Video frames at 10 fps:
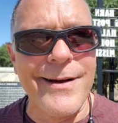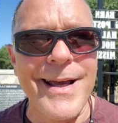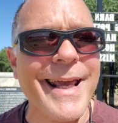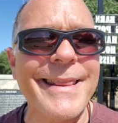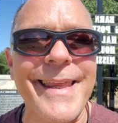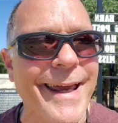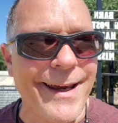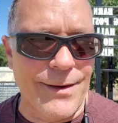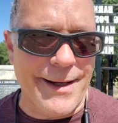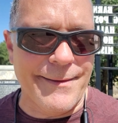get the
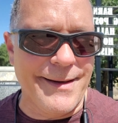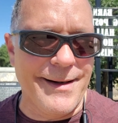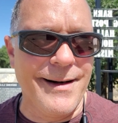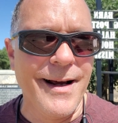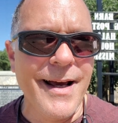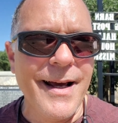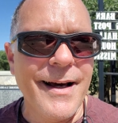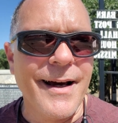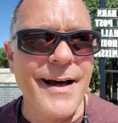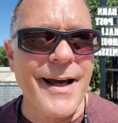hell out of here.
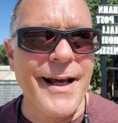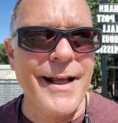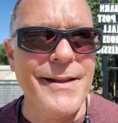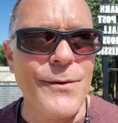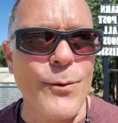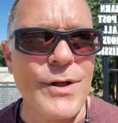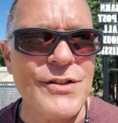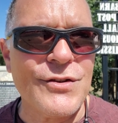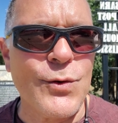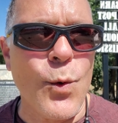And when
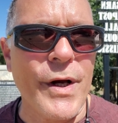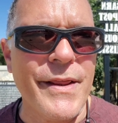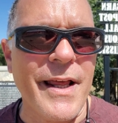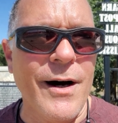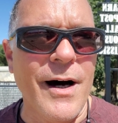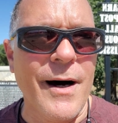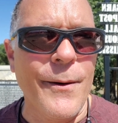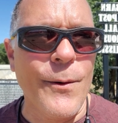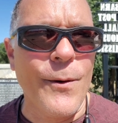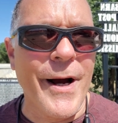when uh,
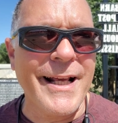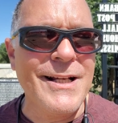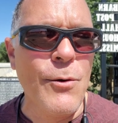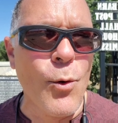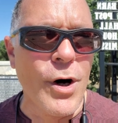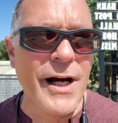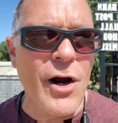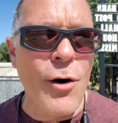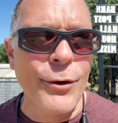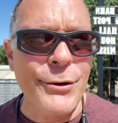anyone
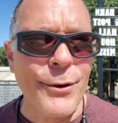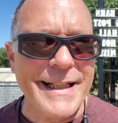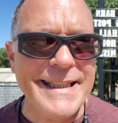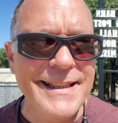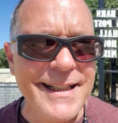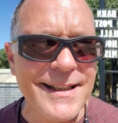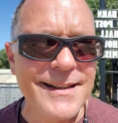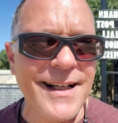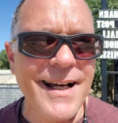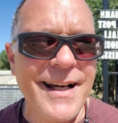call you an Indian,